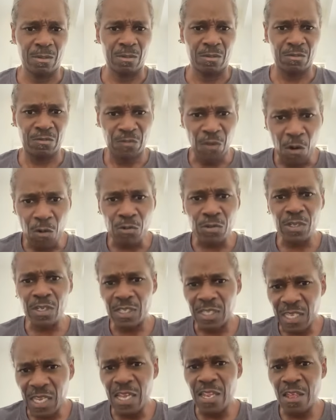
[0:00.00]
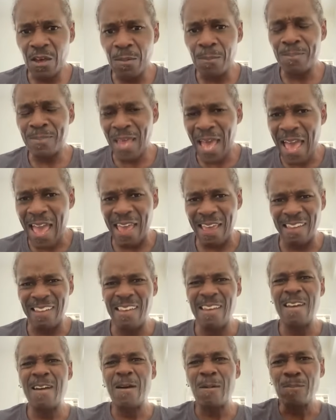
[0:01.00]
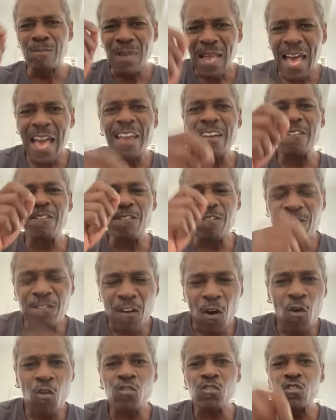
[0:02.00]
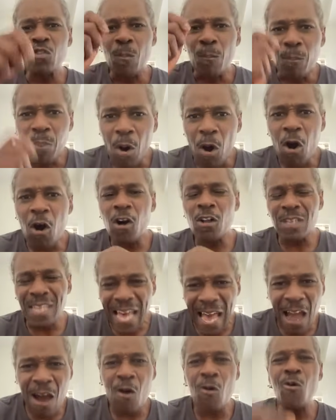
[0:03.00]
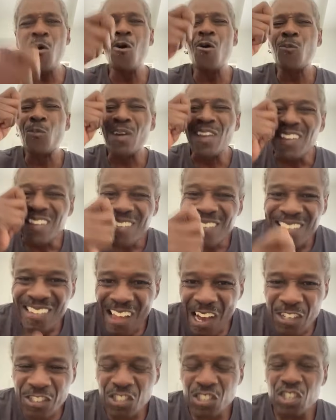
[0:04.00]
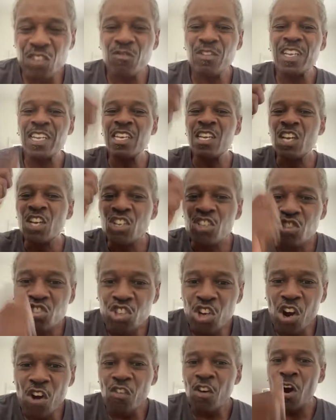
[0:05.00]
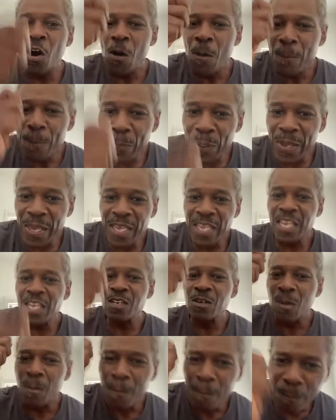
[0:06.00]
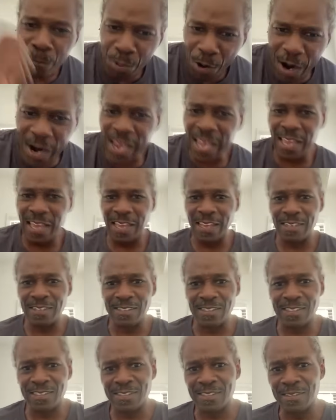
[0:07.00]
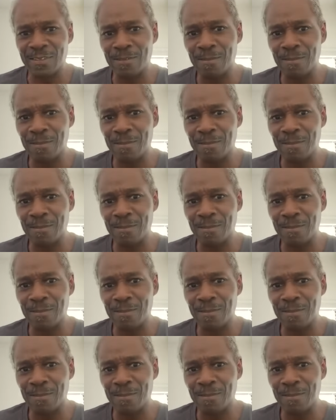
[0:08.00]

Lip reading: vote to give them that. Black folks ball out with luxury European brands.